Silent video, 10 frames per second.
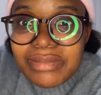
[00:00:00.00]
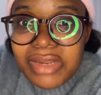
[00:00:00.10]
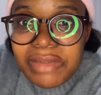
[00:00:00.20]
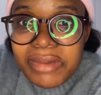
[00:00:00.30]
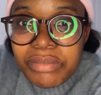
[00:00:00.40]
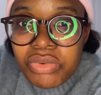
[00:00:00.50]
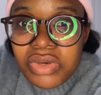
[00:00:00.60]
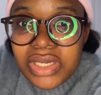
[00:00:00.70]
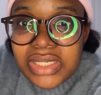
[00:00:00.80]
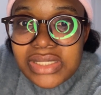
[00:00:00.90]
black people
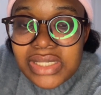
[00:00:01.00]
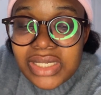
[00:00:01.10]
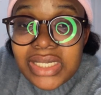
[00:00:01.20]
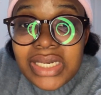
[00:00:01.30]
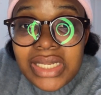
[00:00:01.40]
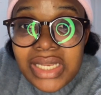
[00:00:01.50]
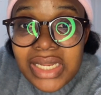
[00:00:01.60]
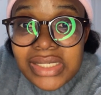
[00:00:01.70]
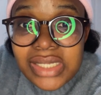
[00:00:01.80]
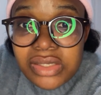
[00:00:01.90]
is
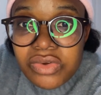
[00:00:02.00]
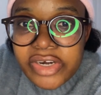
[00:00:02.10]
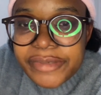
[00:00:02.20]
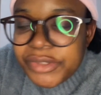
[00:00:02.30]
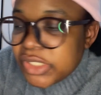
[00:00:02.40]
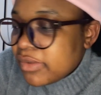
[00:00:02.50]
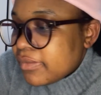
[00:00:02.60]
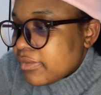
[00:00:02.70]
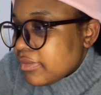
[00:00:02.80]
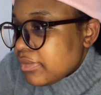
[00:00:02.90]
greediness and corruption.
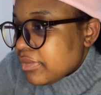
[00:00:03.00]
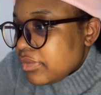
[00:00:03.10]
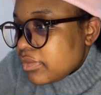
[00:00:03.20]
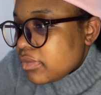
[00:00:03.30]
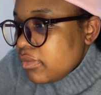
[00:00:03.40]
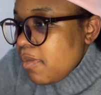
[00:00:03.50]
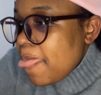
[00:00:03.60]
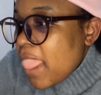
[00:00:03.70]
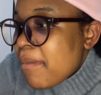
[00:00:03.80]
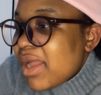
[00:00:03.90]

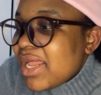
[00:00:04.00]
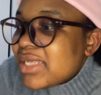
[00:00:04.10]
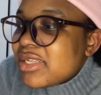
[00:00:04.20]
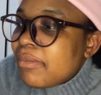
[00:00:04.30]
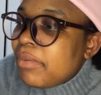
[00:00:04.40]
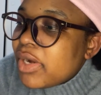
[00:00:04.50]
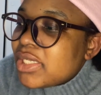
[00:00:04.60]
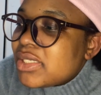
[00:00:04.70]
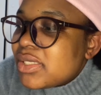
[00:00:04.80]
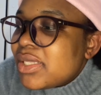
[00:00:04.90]
But at some
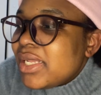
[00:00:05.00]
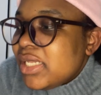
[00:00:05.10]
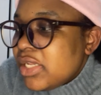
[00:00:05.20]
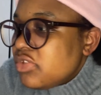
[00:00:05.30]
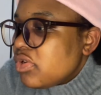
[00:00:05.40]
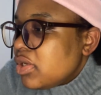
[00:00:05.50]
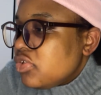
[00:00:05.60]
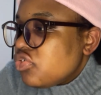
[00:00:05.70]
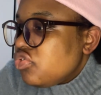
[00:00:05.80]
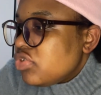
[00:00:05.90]
points they need
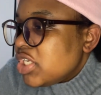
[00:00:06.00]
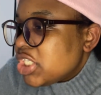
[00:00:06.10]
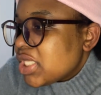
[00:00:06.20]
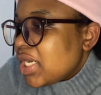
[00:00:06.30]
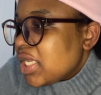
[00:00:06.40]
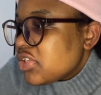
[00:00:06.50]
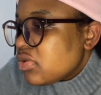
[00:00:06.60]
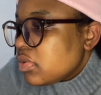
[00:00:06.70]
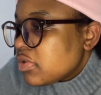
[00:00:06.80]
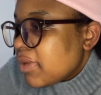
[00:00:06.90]
to nationalize
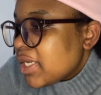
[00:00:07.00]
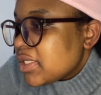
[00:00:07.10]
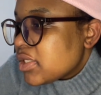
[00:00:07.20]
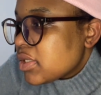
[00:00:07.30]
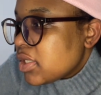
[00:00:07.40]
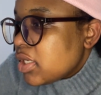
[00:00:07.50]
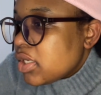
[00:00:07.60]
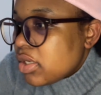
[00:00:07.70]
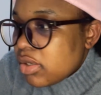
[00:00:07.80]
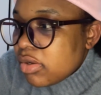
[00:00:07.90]
those mines.
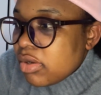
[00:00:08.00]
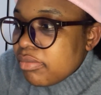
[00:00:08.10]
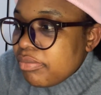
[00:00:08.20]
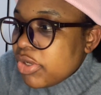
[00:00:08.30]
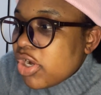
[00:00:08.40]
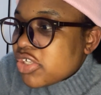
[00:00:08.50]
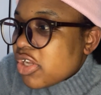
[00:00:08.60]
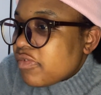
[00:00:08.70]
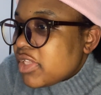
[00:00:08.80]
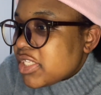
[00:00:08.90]
Because
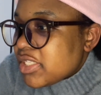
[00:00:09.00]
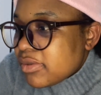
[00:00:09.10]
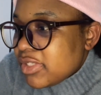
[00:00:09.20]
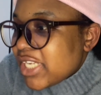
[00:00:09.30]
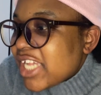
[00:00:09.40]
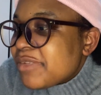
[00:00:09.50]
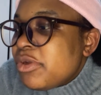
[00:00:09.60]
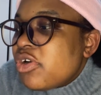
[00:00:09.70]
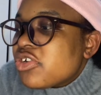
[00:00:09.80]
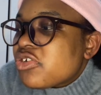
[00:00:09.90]
of this, just
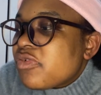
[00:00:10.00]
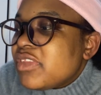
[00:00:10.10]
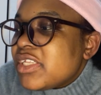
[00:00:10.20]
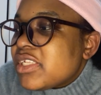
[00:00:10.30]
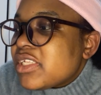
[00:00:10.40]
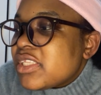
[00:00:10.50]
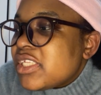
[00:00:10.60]
because of this,